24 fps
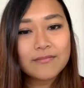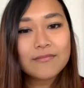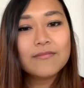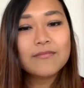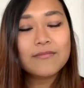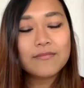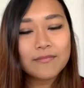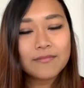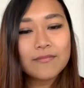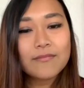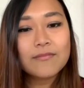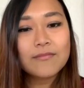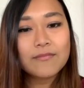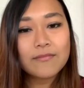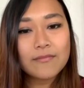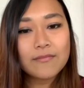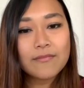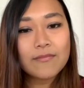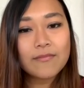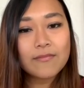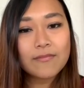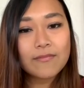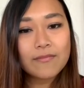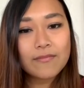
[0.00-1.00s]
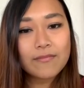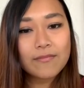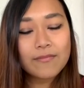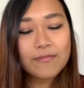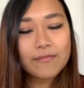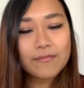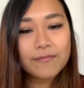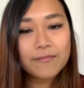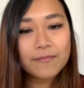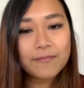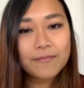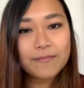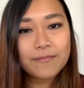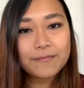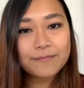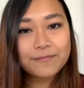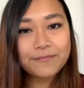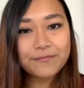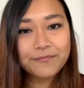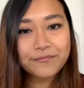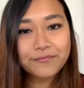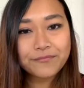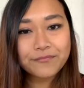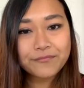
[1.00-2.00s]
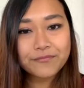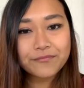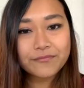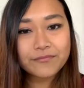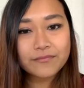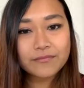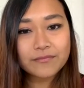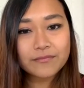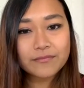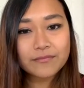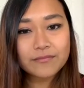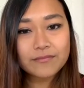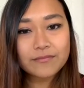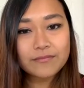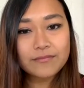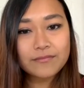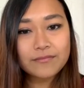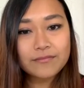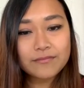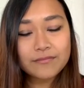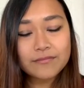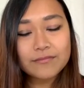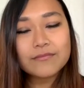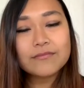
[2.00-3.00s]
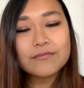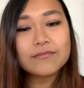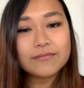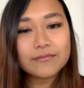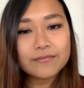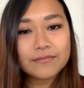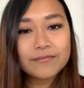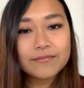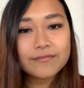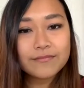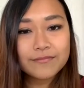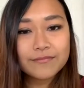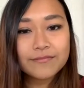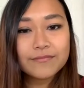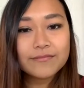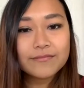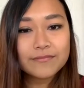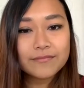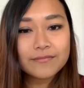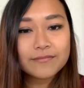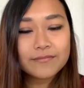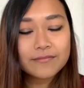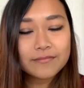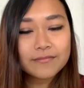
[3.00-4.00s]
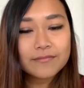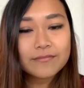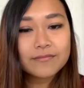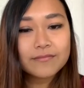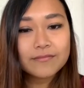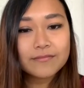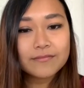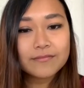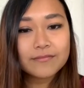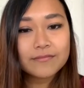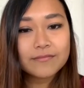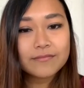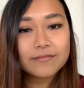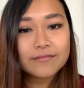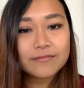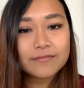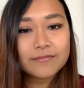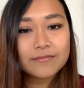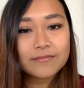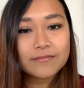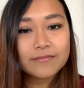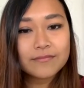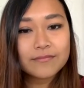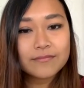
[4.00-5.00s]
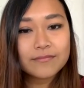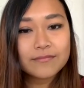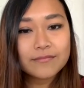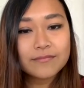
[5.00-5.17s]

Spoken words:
This person isn't speaking.